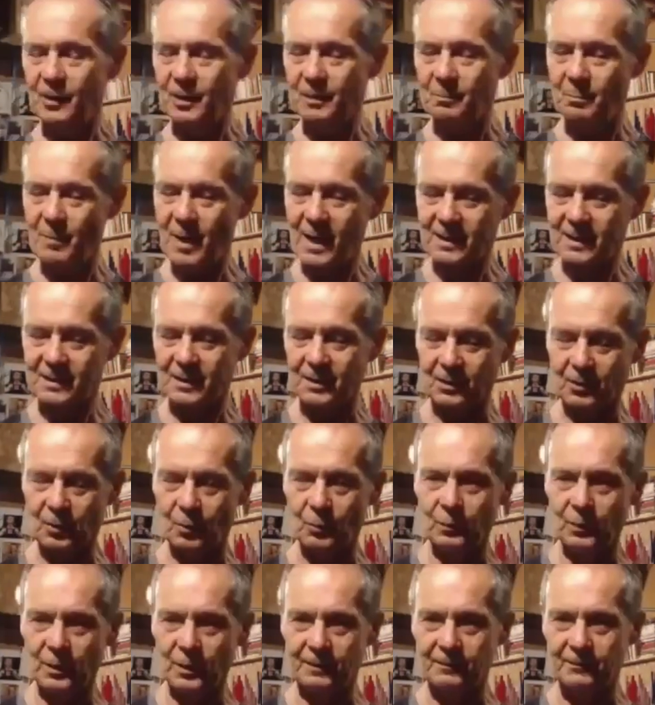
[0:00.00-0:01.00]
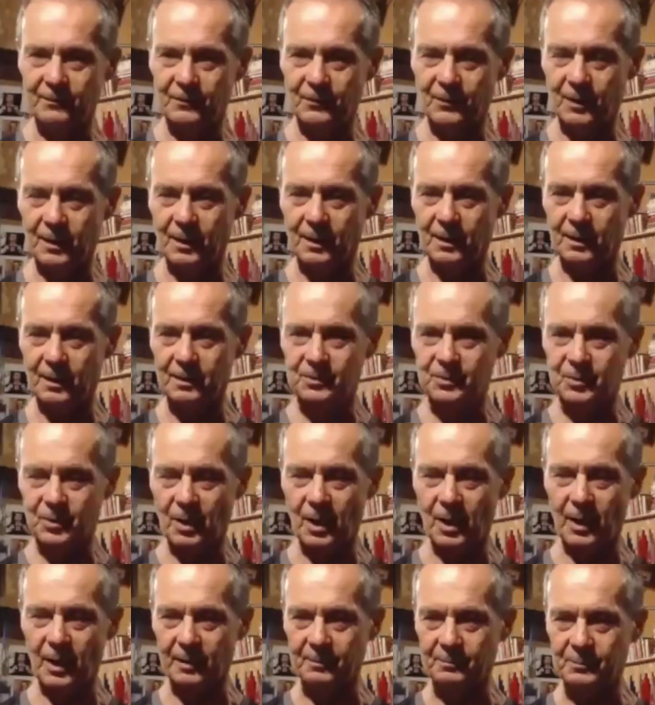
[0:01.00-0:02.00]
Mexico with
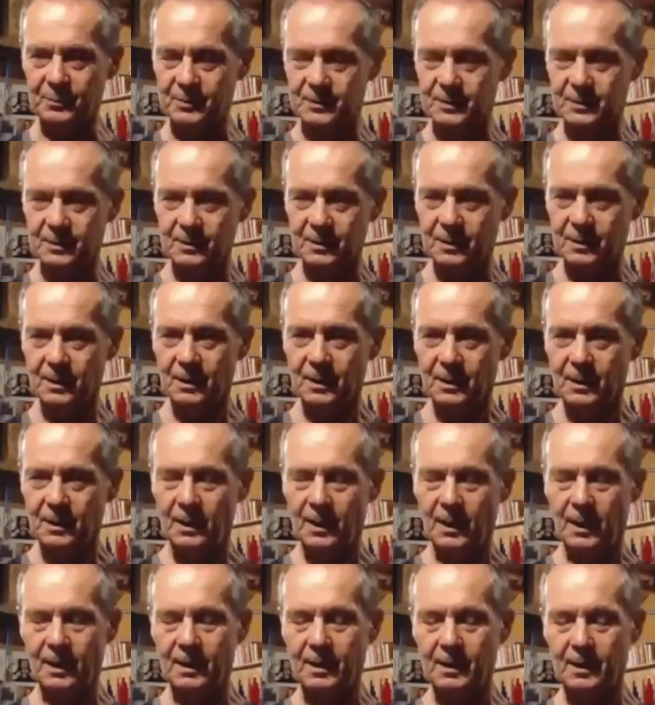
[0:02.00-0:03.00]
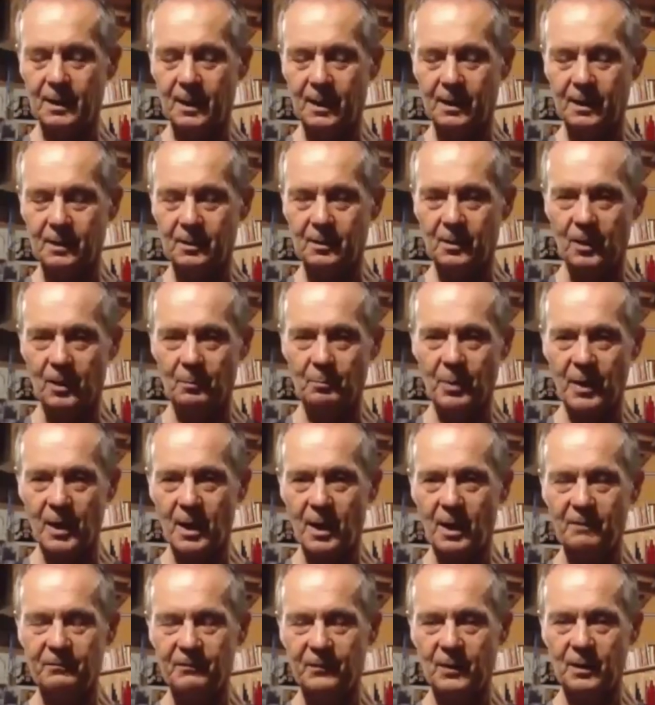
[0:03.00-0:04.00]
tribes, and then
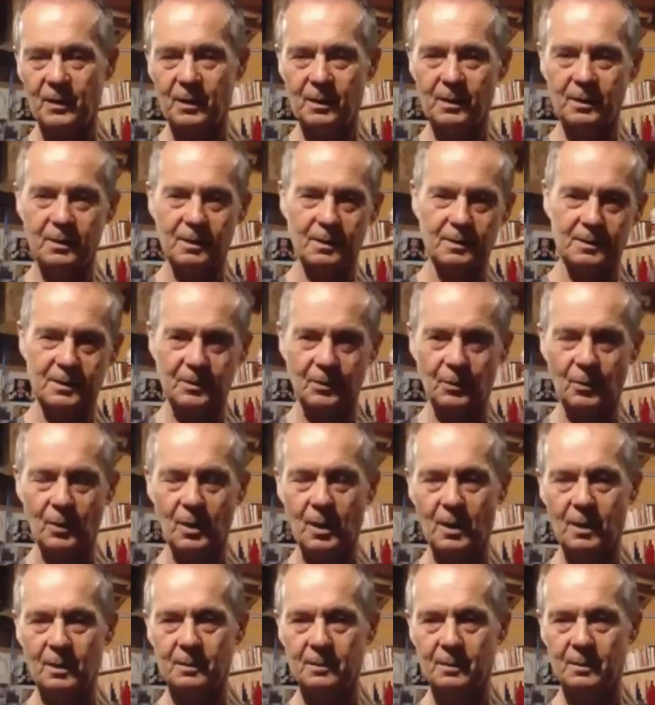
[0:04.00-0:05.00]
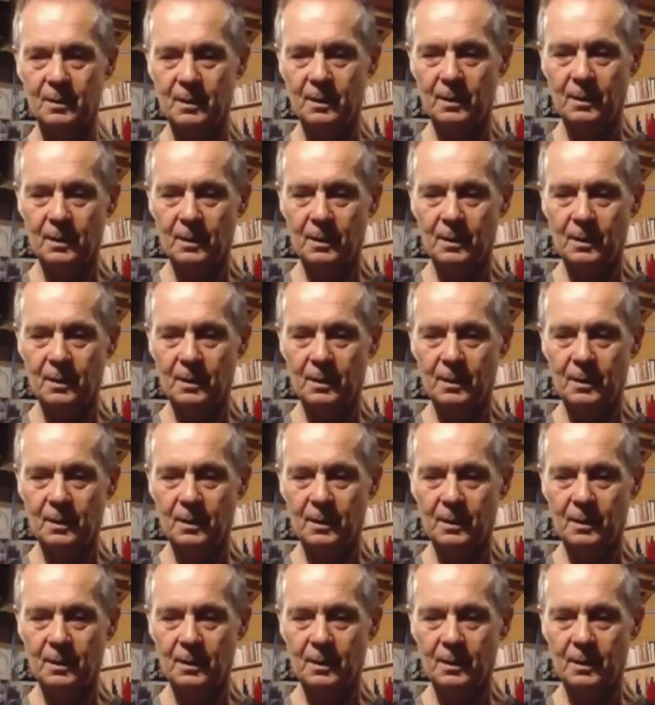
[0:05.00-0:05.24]
barefoot and so on.